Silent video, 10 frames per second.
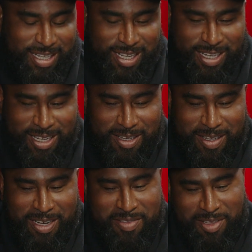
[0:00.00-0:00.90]

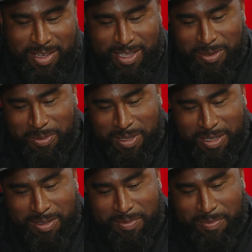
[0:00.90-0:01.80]
And I've still got the
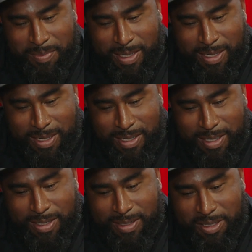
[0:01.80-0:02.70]
one
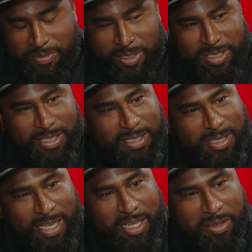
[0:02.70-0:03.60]
by the university,
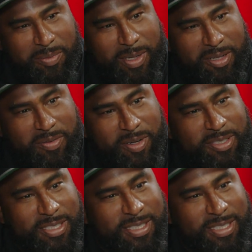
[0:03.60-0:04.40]
the 8 unit by the university.